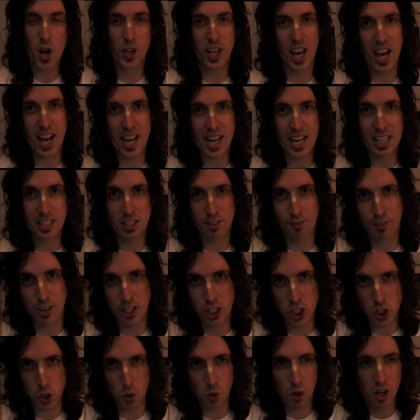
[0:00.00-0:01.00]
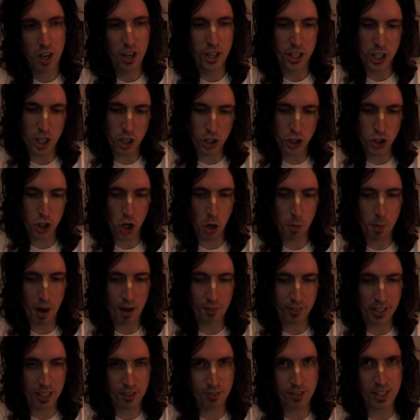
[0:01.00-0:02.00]
Okay, it's official. YouTube
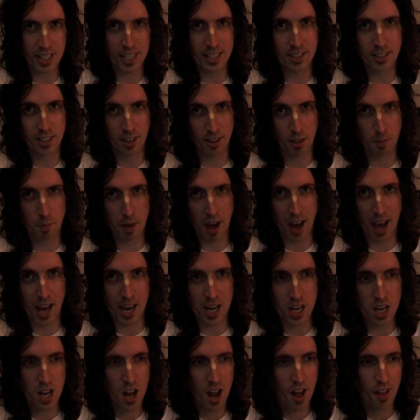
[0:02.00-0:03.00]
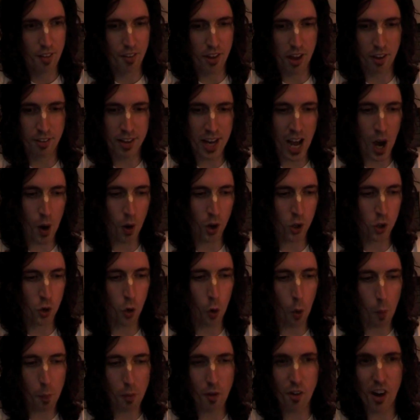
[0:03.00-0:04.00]
have given in to the man. They are now a
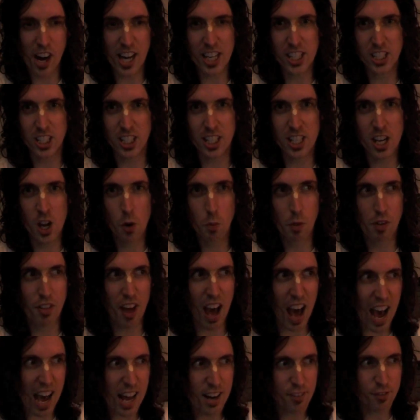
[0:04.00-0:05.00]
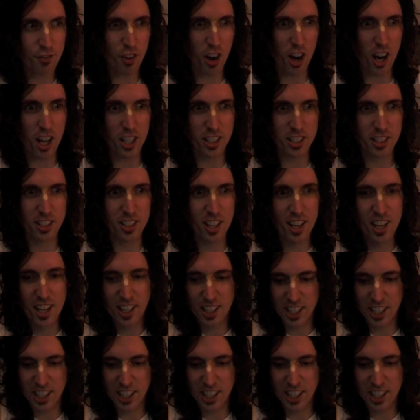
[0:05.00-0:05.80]
corporation with adverts.